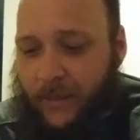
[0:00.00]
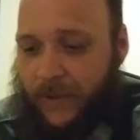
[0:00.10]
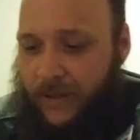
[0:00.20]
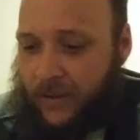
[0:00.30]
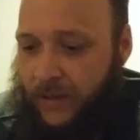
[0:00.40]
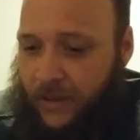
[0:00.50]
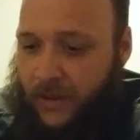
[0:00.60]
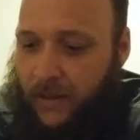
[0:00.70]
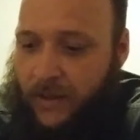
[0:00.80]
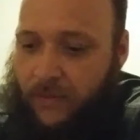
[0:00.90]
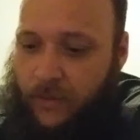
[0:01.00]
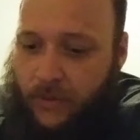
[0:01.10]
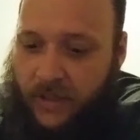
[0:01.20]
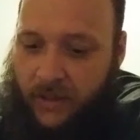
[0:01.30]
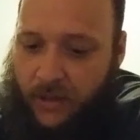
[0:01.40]
I mean, if you
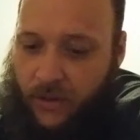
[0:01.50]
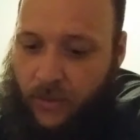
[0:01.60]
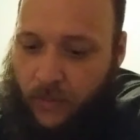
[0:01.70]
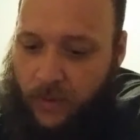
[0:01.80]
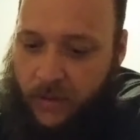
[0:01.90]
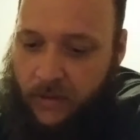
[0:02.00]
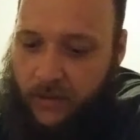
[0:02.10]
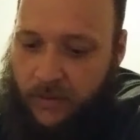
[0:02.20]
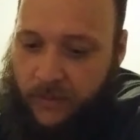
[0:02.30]
look at the new one,